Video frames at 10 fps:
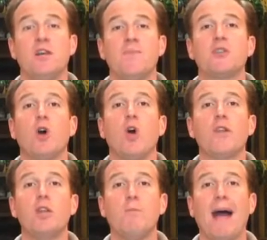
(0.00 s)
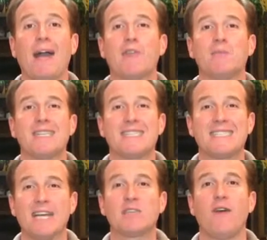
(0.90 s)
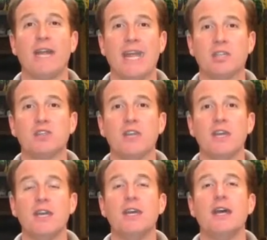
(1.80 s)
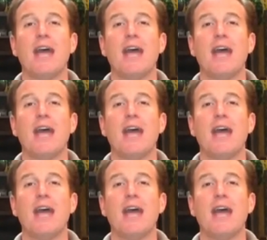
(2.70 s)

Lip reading: that's holding you back from success financially,